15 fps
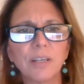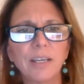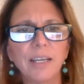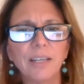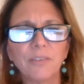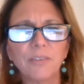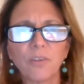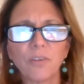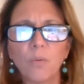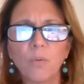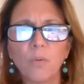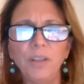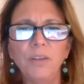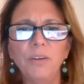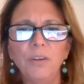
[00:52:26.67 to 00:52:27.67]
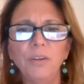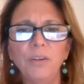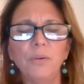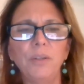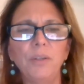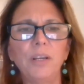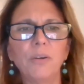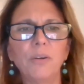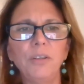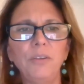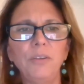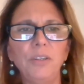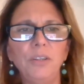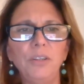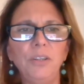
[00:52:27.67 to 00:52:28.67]
And so what do you do? You know,
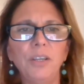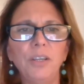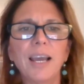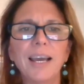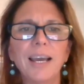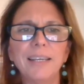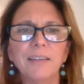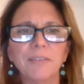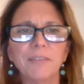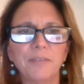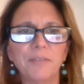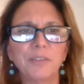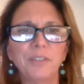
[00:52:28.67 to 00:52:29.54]
you, you kind of,